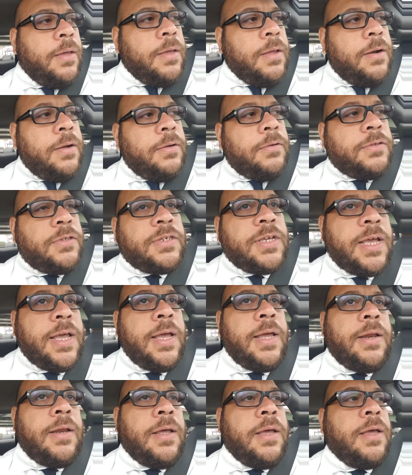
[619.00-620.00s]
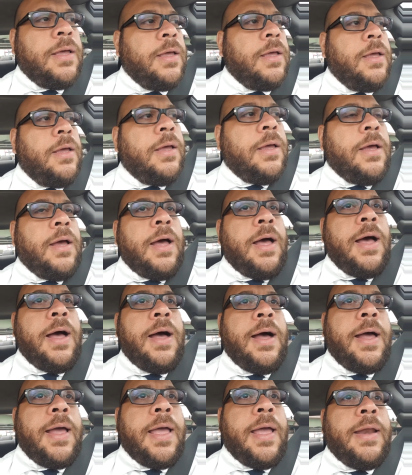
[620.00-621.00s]
You know what I'm saying?
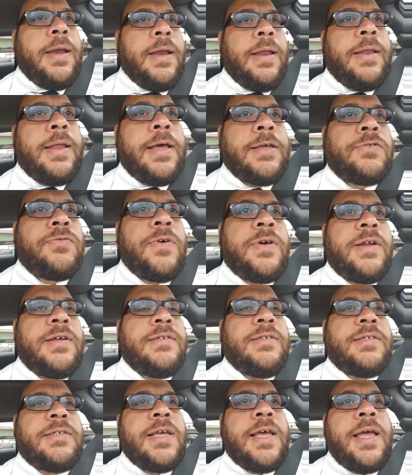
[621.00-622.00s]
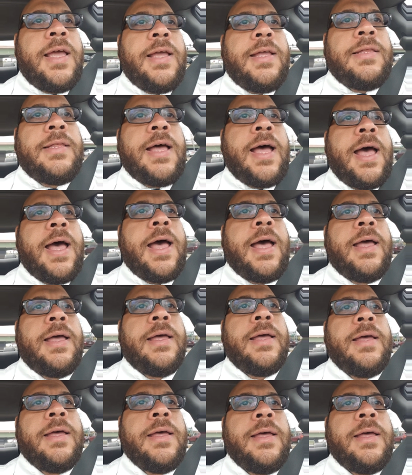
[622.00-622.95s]
And that's what I'm saying, that